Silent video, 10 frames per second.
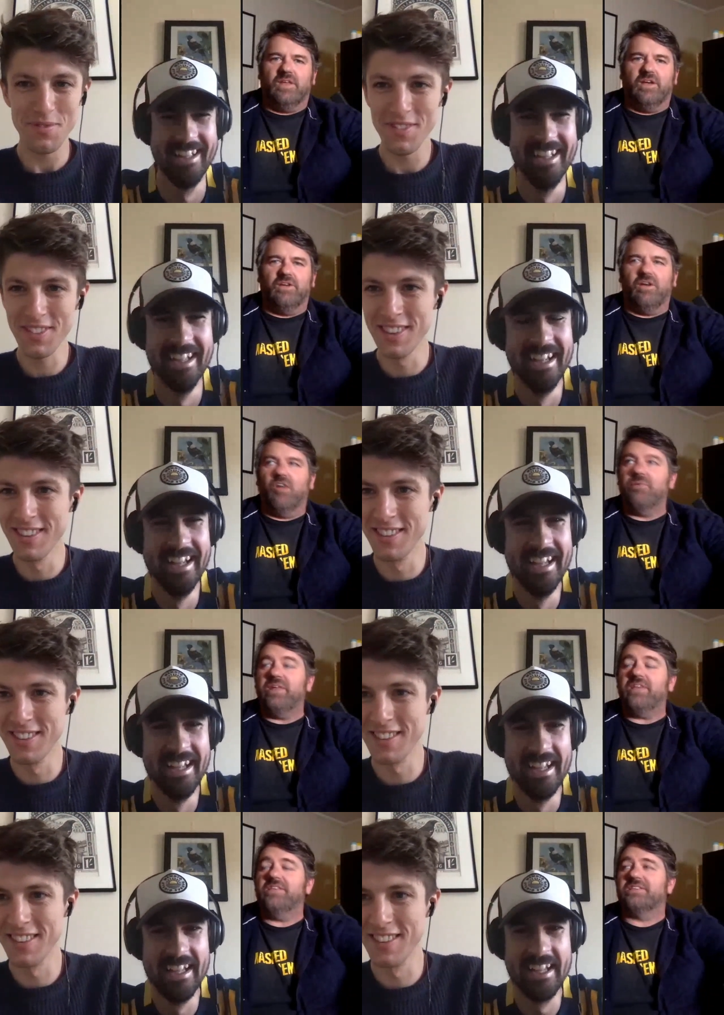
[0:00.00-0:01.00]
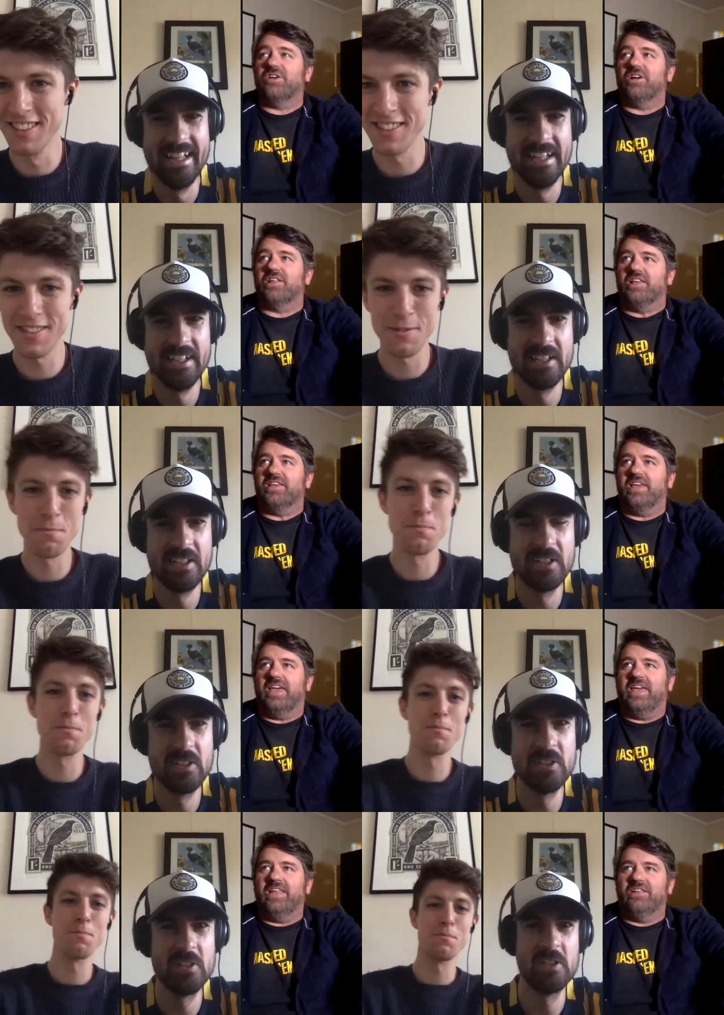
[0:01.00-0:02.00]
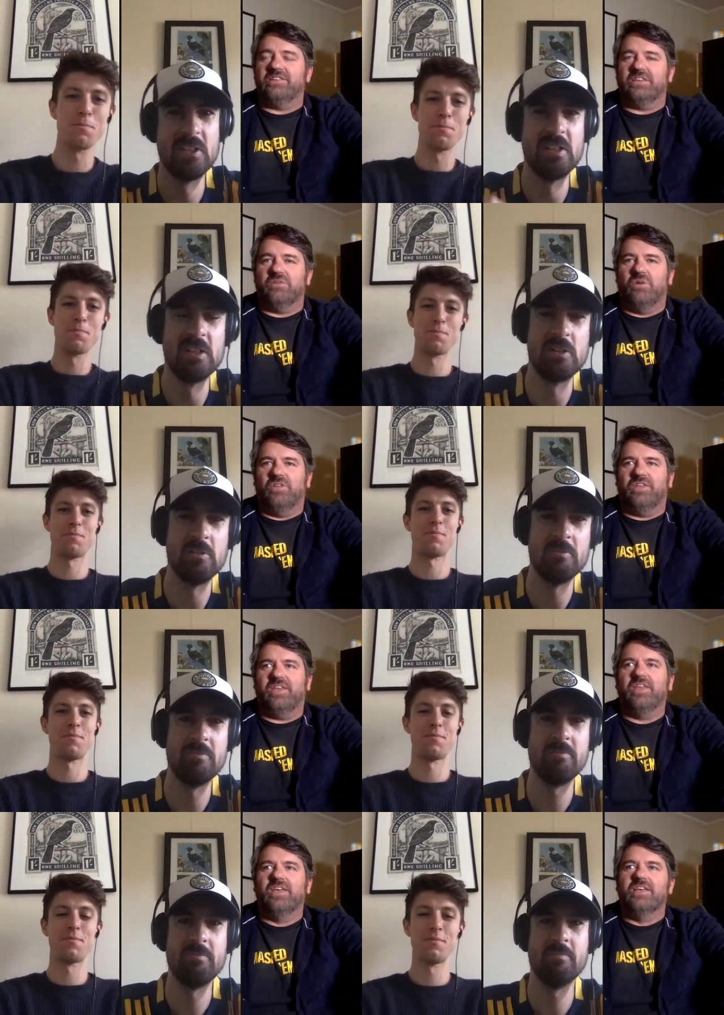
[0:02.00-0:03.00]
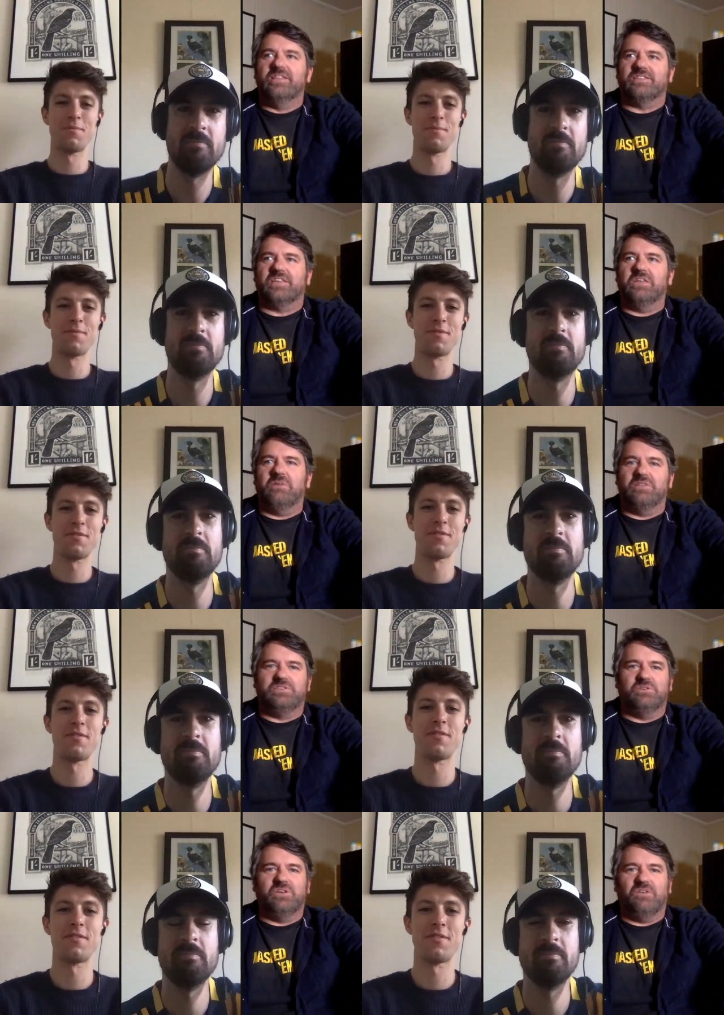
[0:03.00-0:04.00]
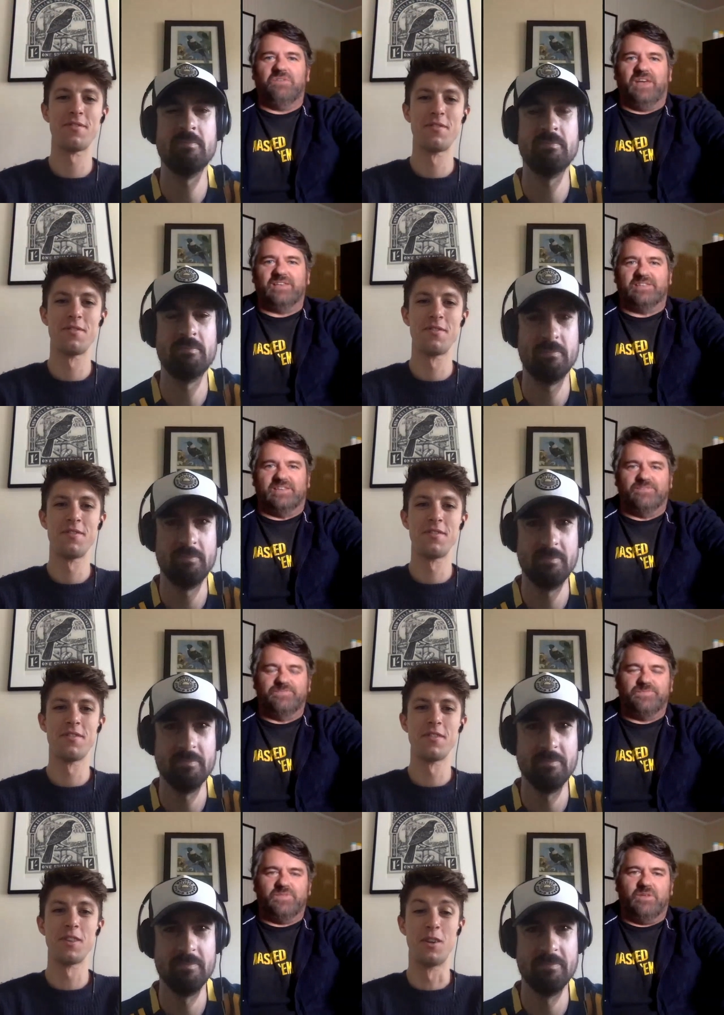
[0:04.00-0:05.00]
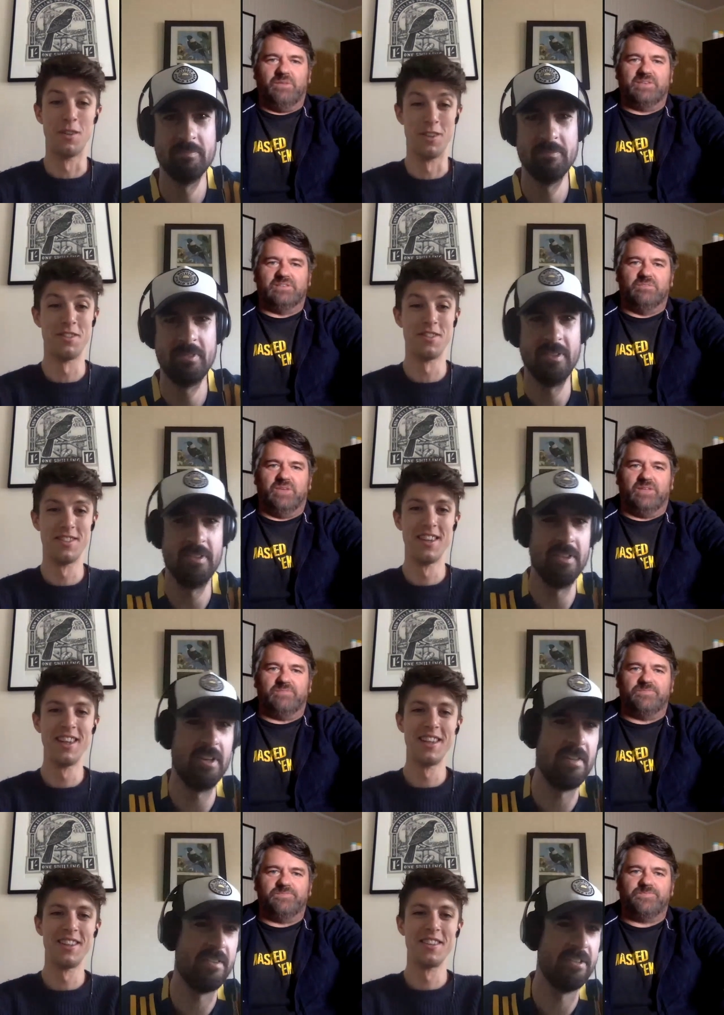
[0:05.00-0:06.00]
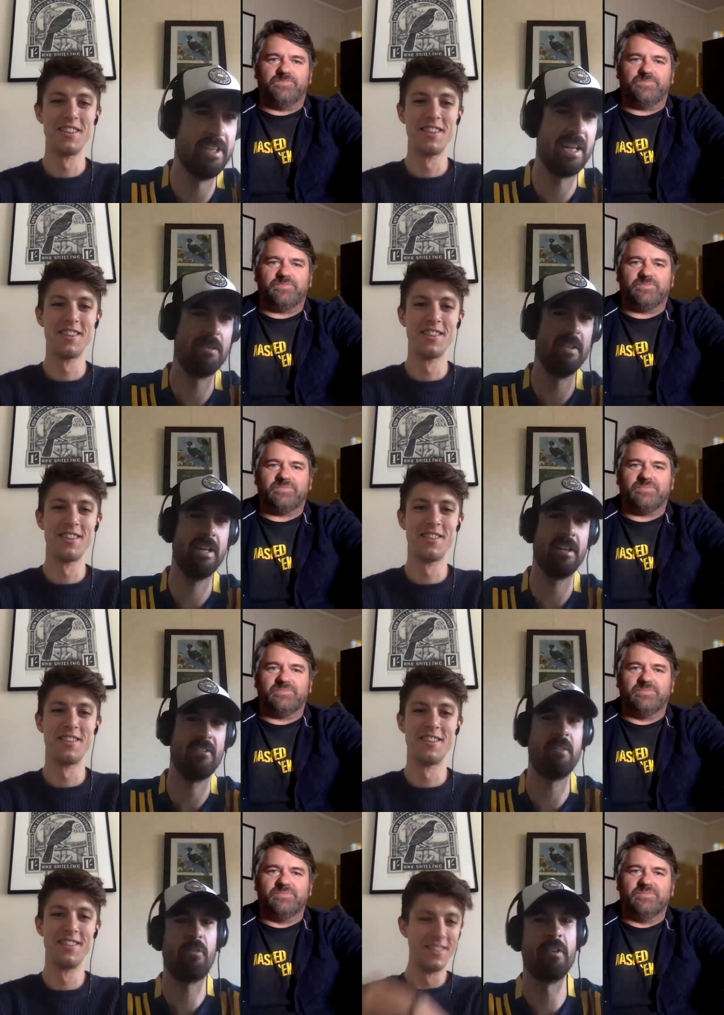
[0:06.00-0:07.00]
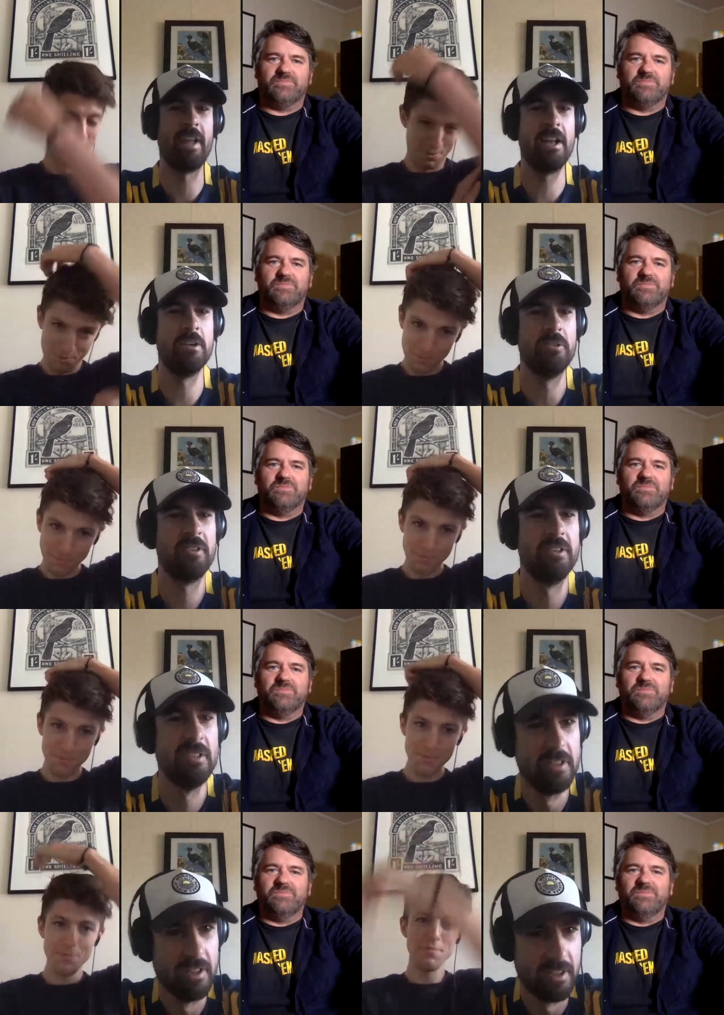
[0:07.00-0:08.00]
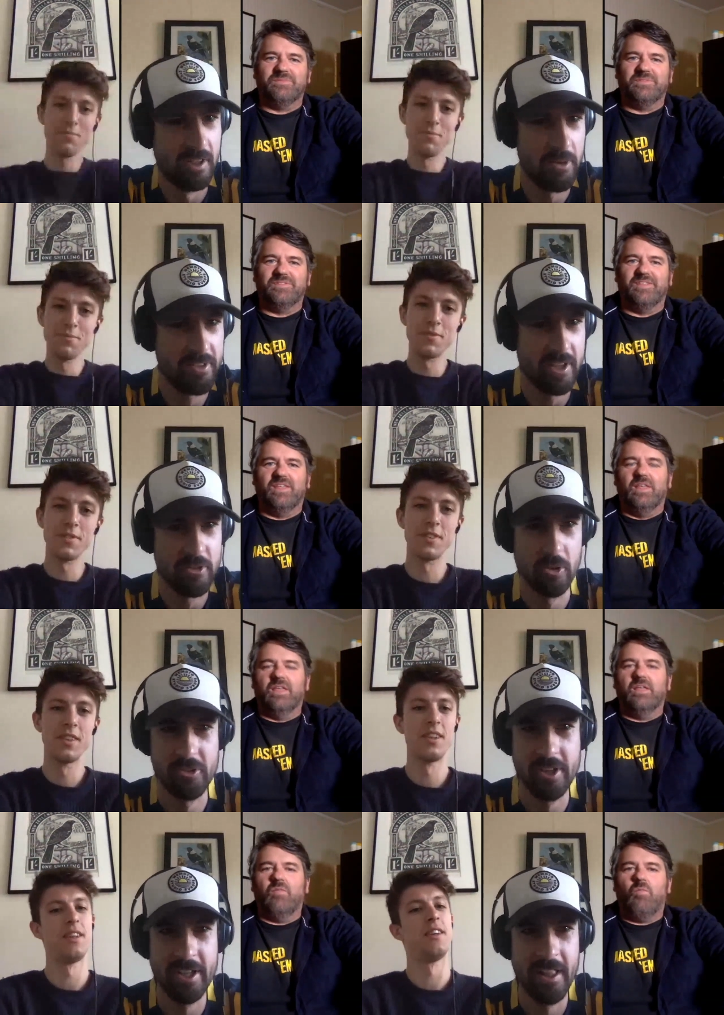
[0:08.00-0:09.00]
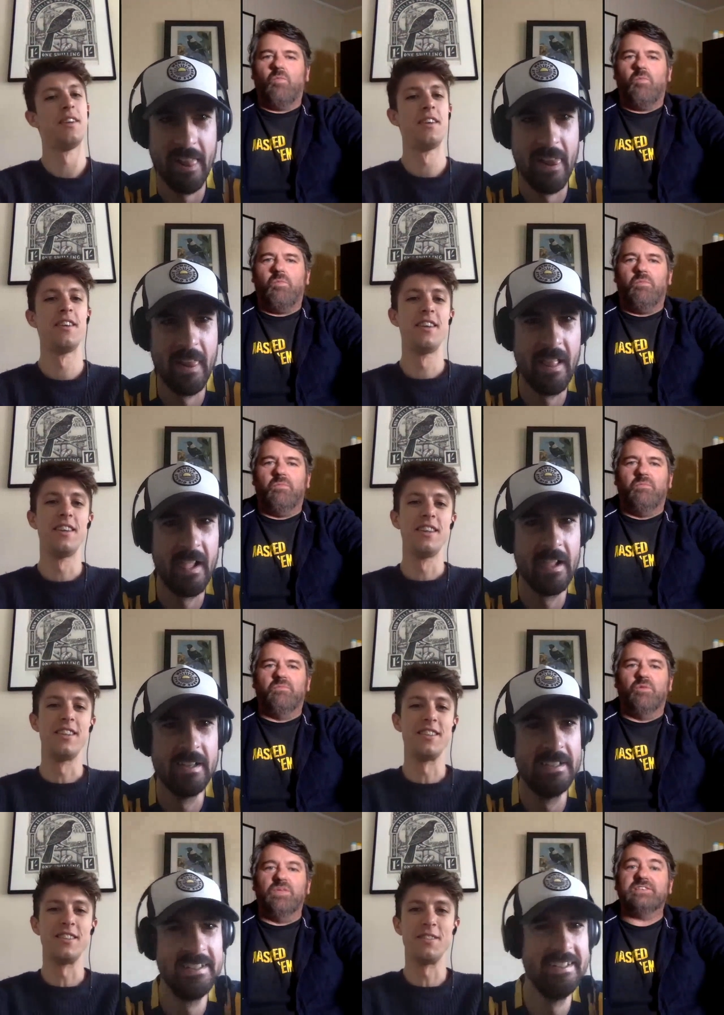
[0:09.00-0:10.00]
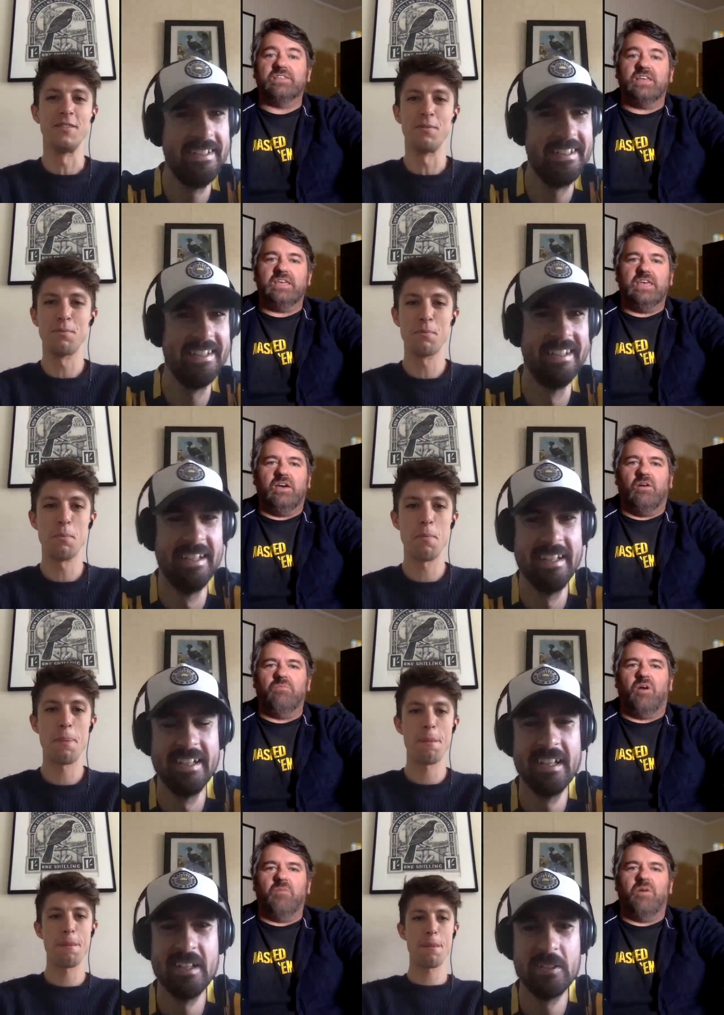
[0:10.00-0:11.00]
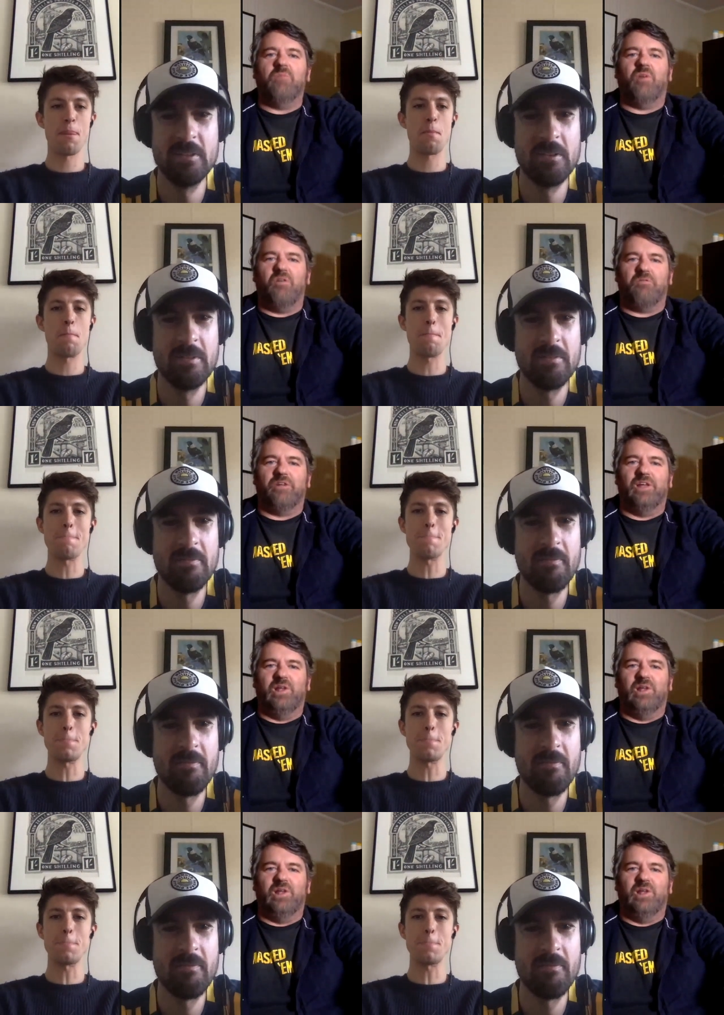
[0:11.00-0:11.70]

Speaker 1: I know. I've been out there cycling, and I tell you what, the the skinny ones do go faster. I must admit.
Speaker 2: Oh, there's no doubt about that. Except for the downhills, I always get George there.
Speaker 1: Well, that's the thing. Yeah, I'm I'm, I'm offering a